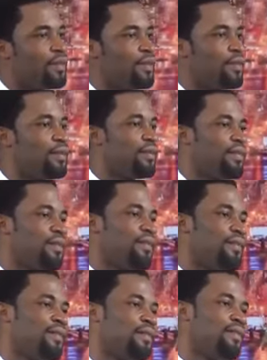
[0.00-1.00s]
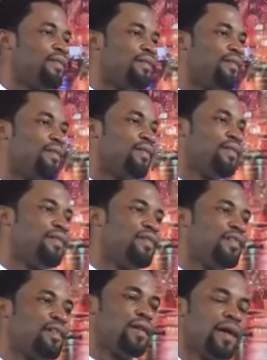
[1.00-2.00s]

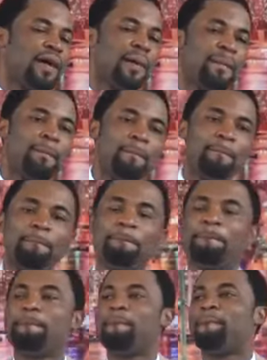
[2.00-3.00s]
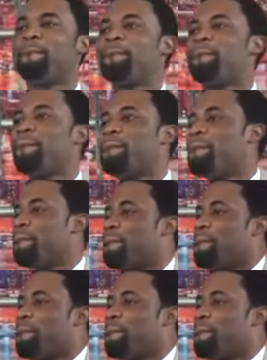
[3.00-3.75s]
(silence)